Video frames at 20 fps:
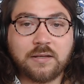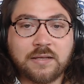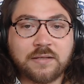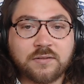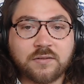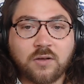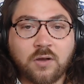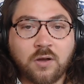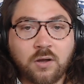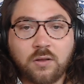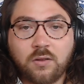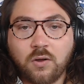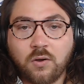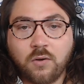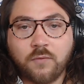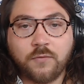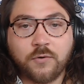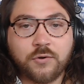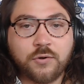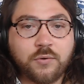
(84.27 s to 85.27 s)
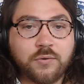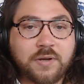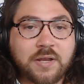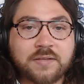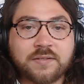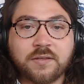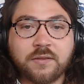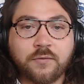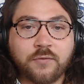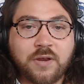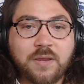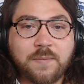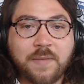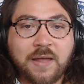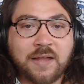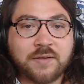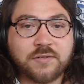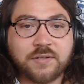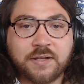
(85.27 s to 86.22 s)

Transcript: is all over Nunes in the rematch,